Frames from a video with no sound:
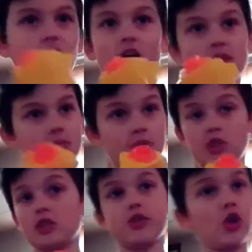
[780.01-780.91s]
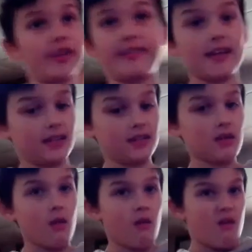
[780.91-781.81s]
awesome. Just look at this.
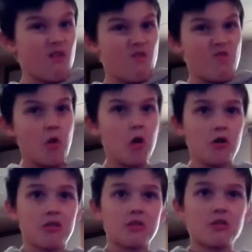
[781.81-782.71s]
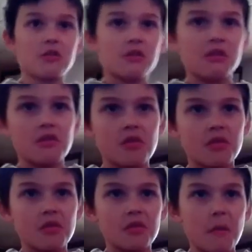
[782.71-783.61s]
Ugh.
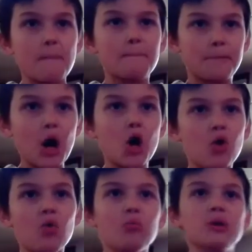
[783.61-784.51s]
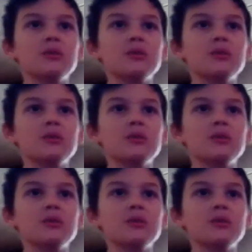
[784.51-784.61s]
Boom.